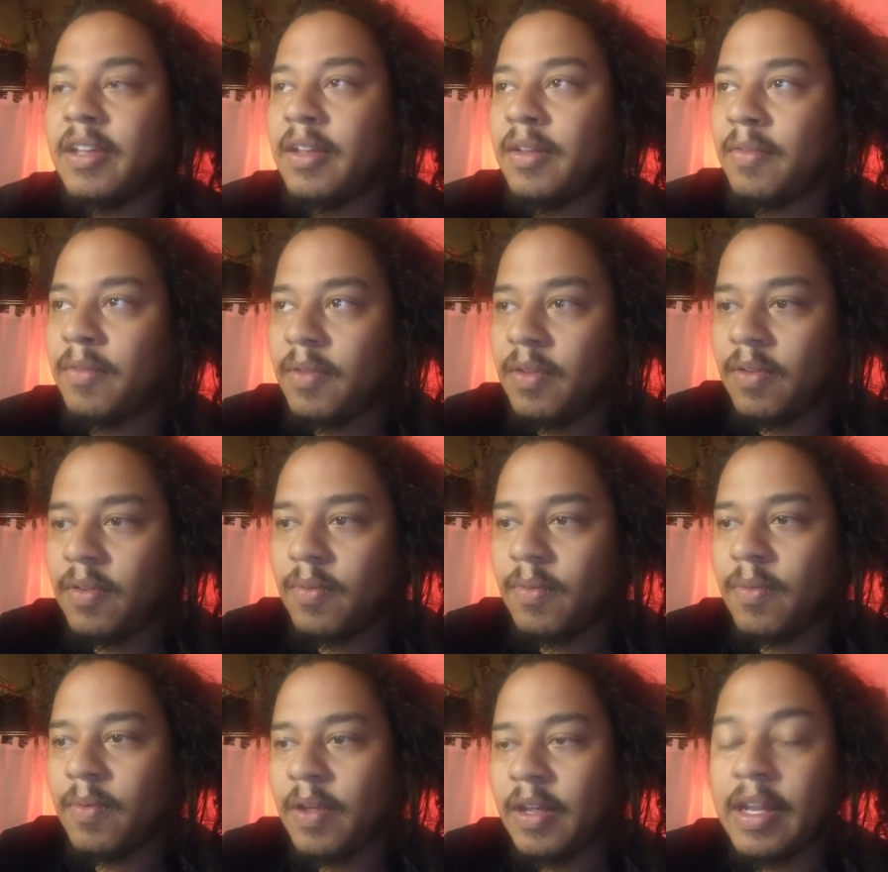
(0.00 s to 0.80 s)

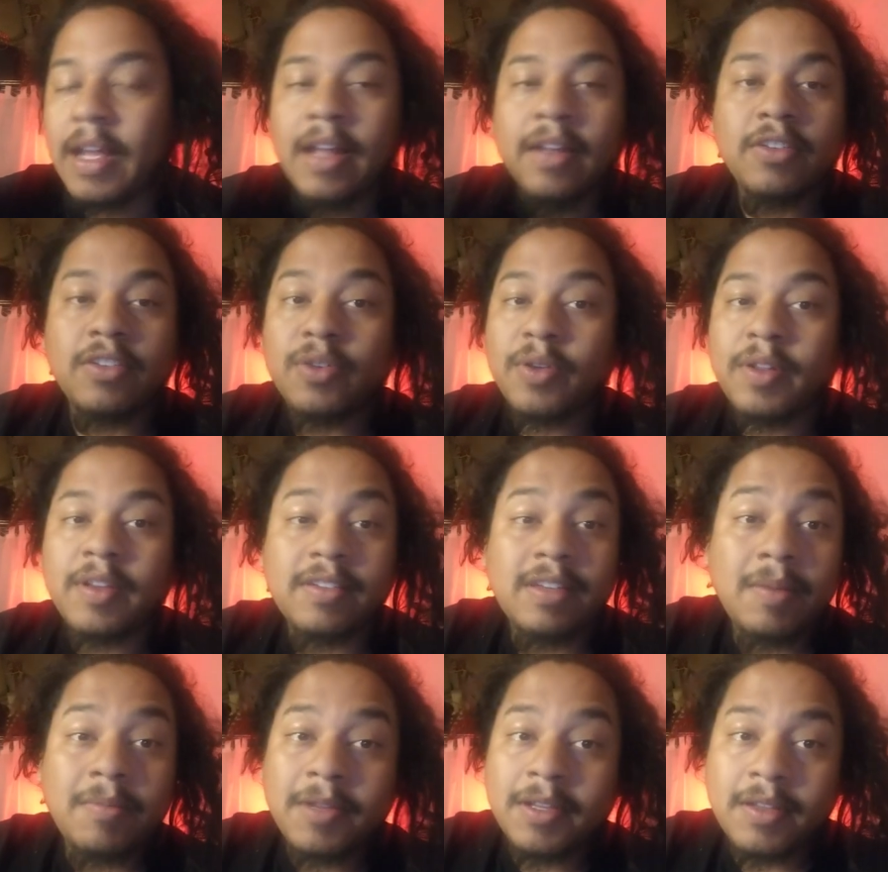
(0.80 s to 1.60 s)
basically,
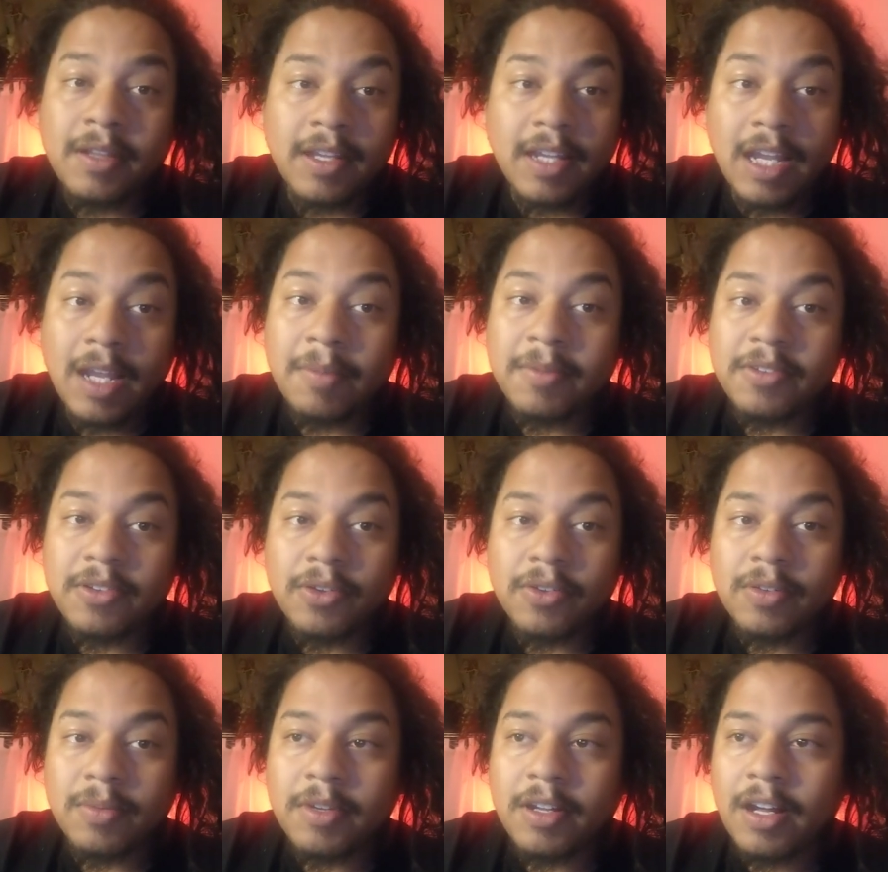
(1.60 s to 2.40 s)
again, doing the same
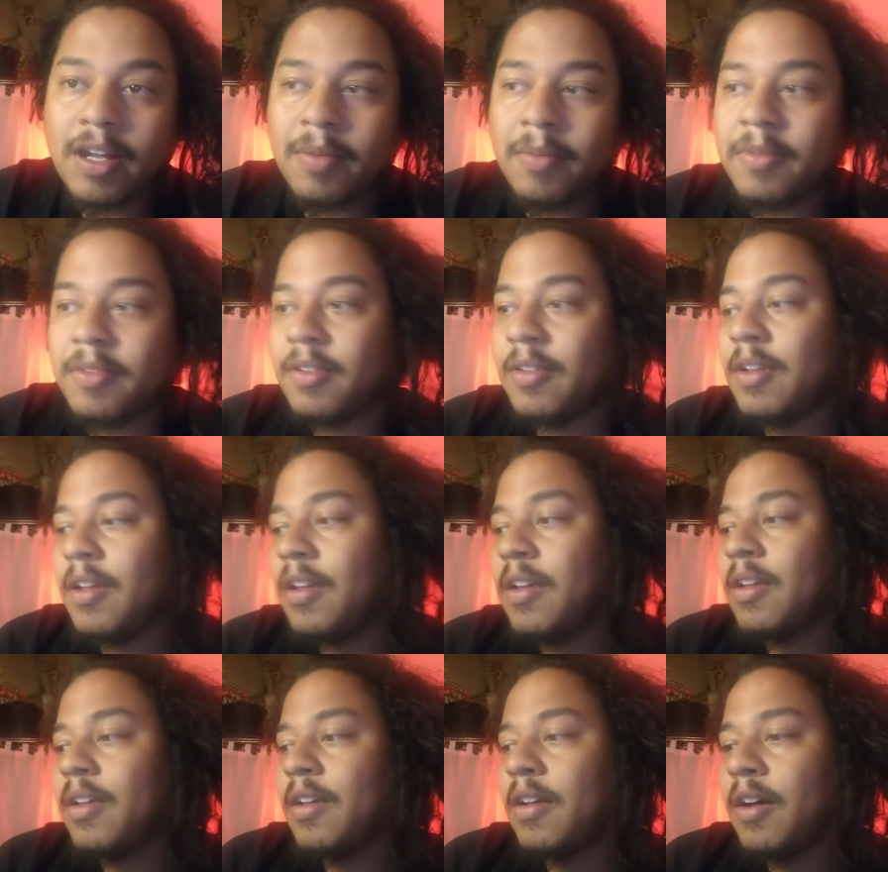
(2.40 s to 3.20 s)
thing that games do
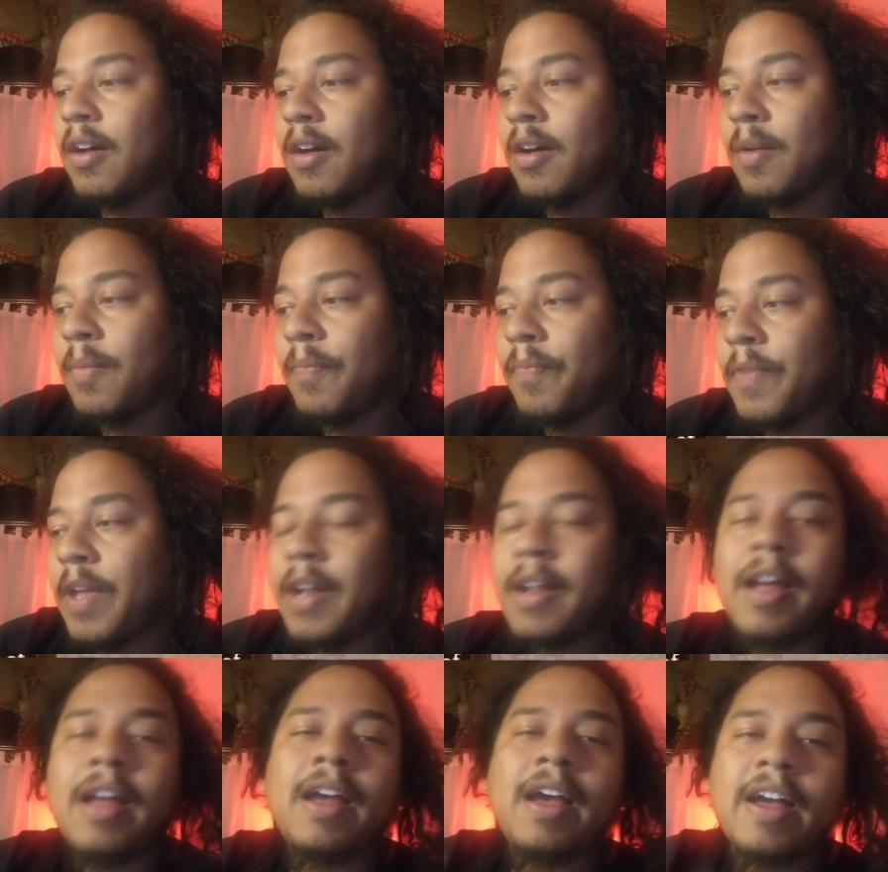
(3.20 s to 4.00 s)
sometimes.
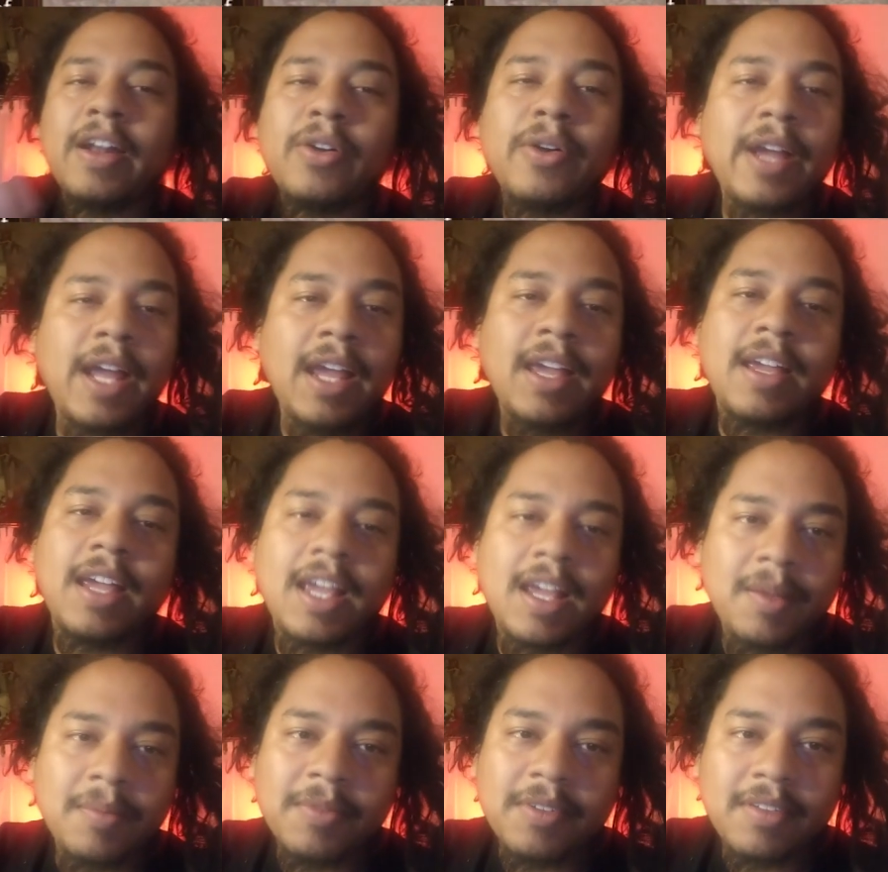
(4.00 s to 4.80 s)
And
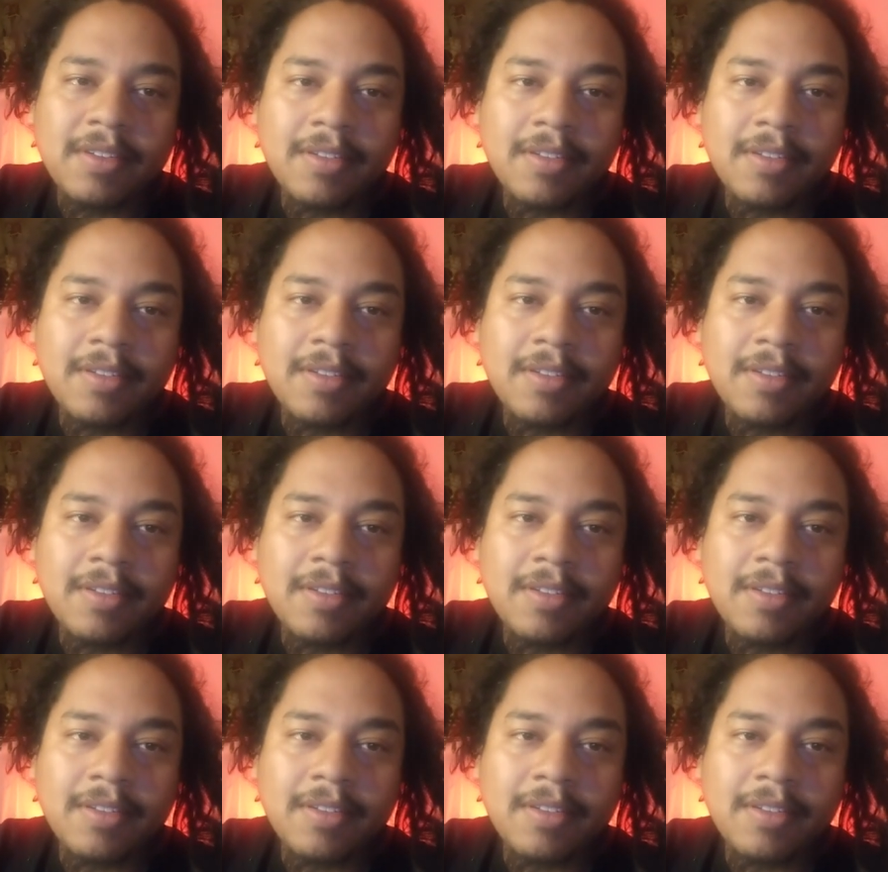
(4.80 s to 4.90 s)
I don't